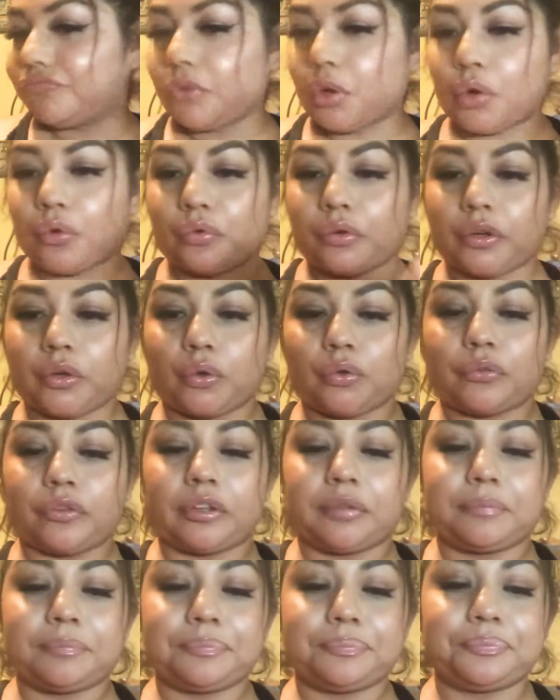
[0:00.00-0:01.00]
Over and
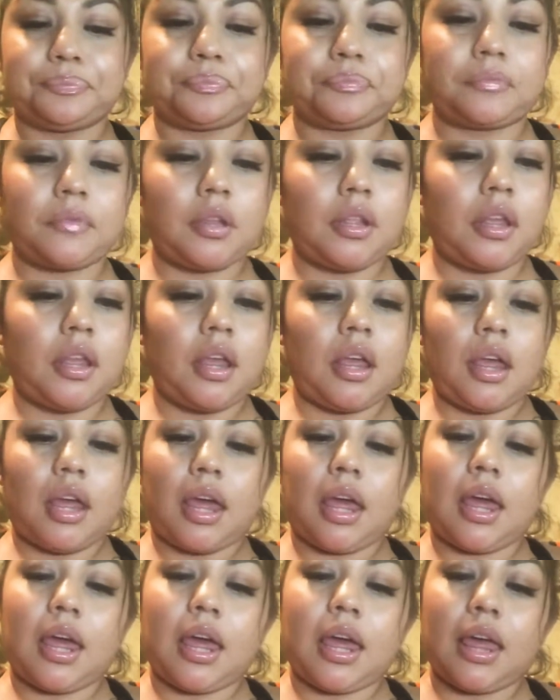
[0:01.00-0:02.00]
over.
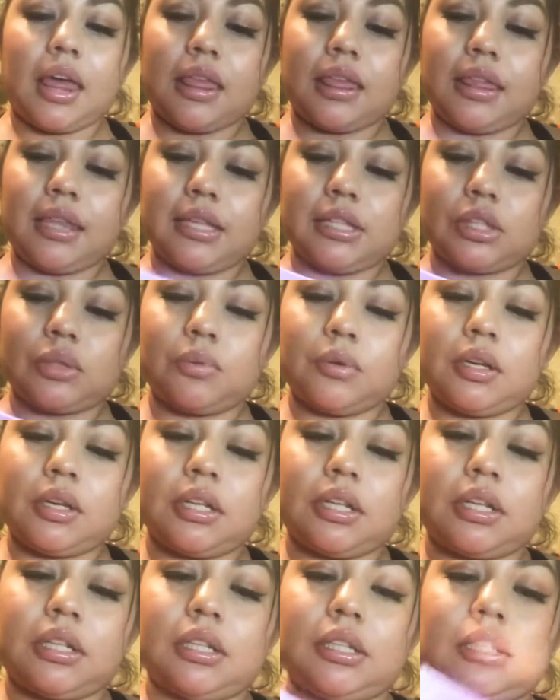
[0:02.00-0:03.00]
And this one
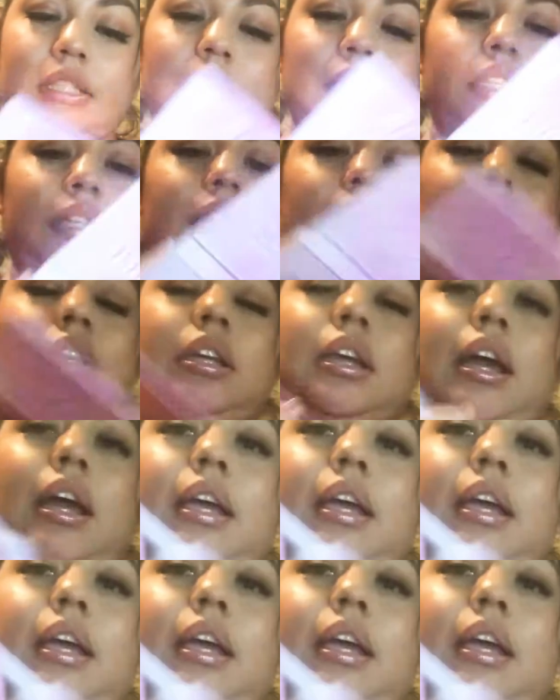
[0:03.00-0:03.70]
is the